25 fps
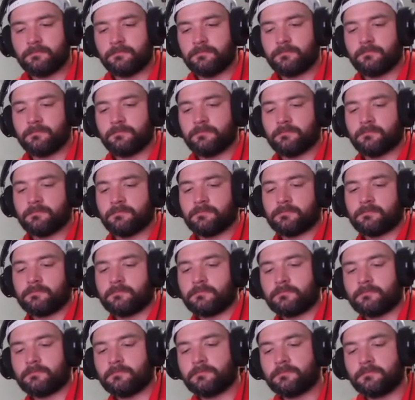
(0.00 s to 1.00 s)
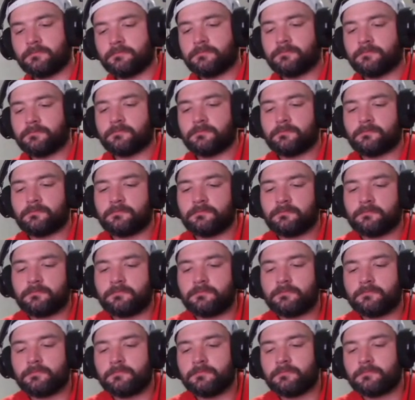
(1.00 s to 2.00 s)

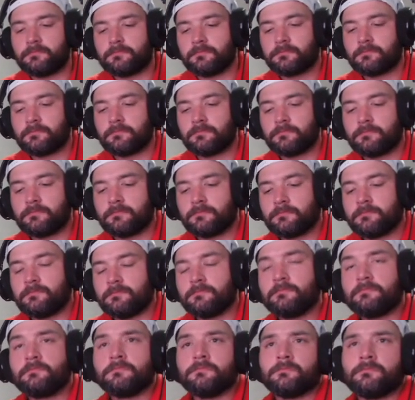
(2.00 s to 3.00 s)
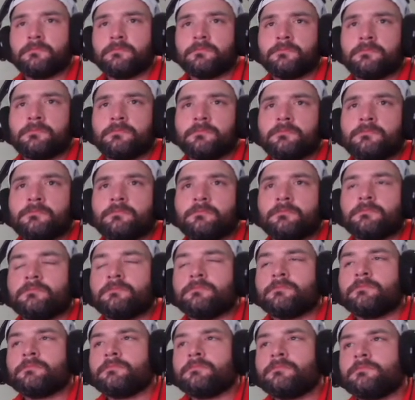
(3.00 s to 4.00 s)

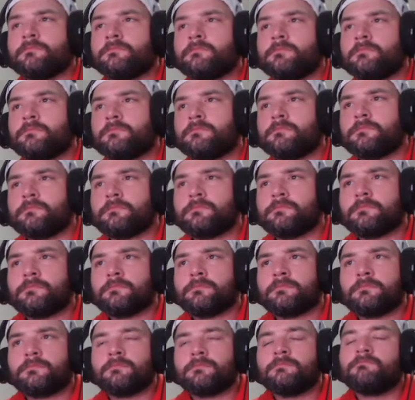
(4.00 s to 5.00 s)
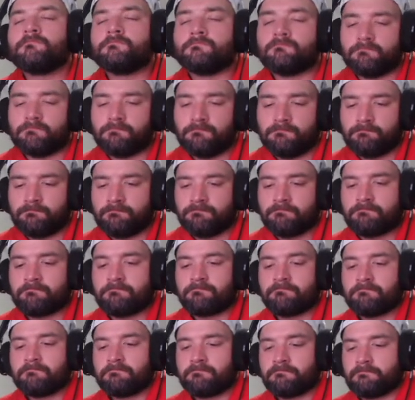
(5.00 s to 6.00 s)

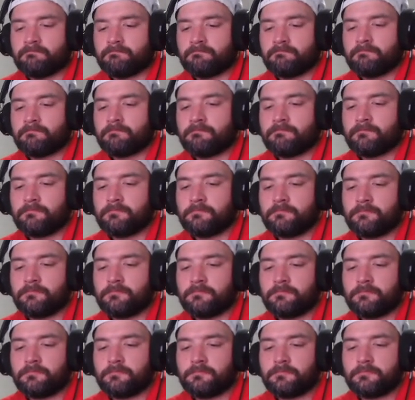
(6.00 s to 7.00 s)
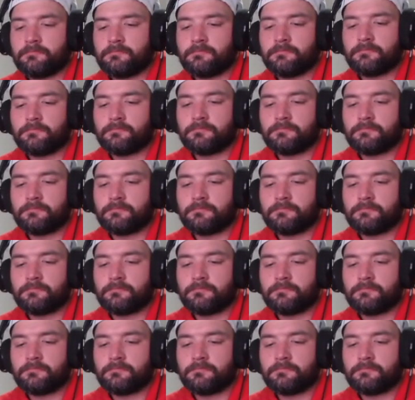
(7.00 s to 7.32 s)
(not speaking)